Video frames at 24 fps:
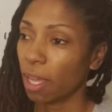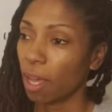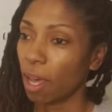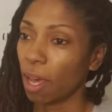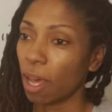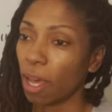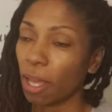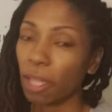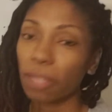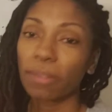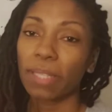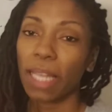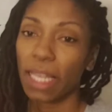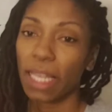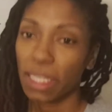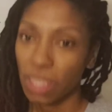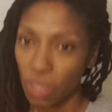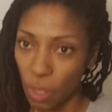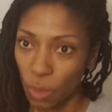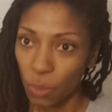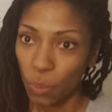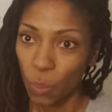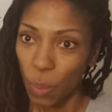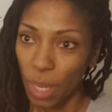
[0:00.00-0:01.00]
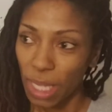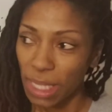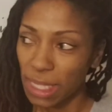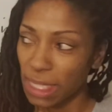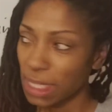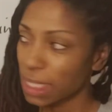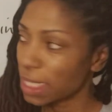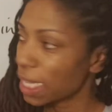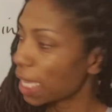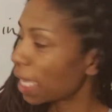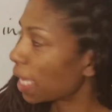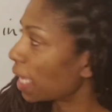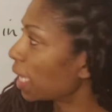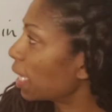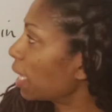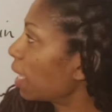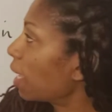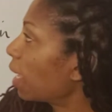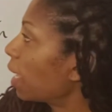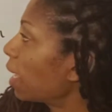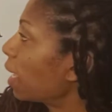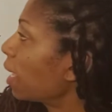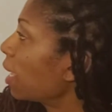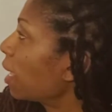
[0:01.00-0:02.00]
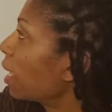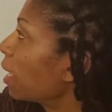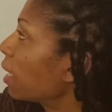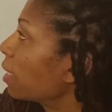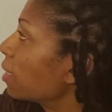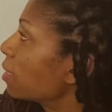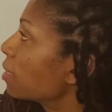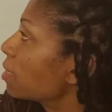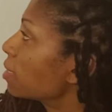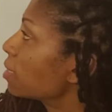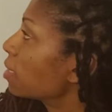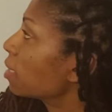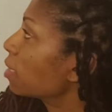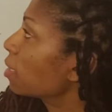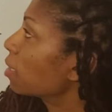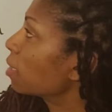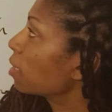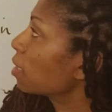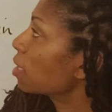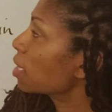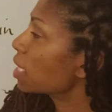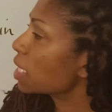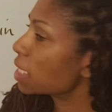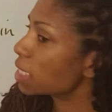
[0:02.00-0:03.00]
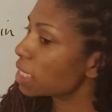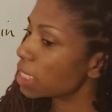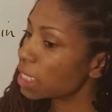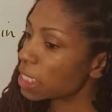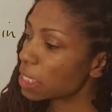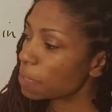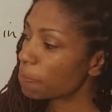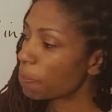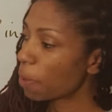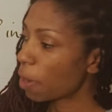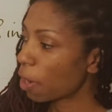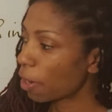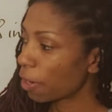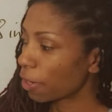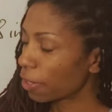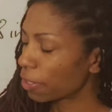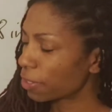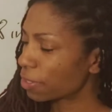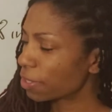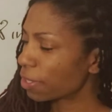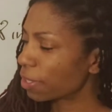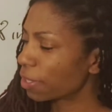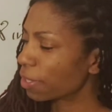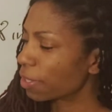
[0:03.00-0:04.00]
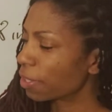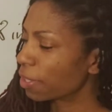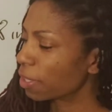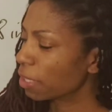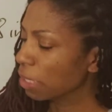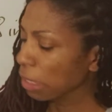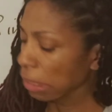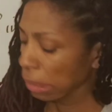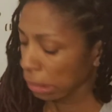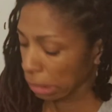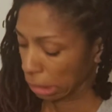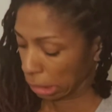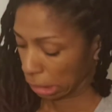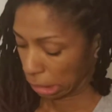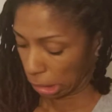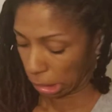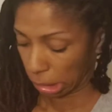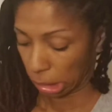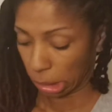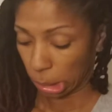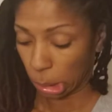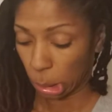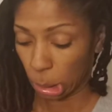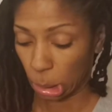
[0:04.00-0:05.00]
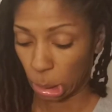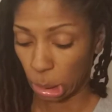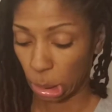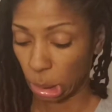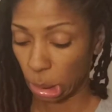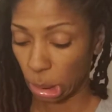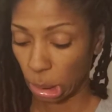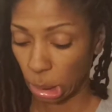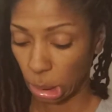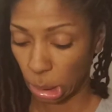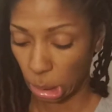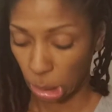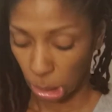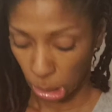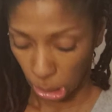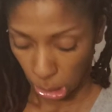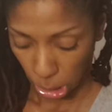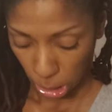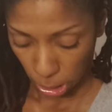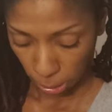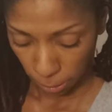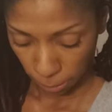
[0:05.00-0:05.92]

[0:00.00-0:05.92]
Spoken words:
That's on Wednesday. And this is part, I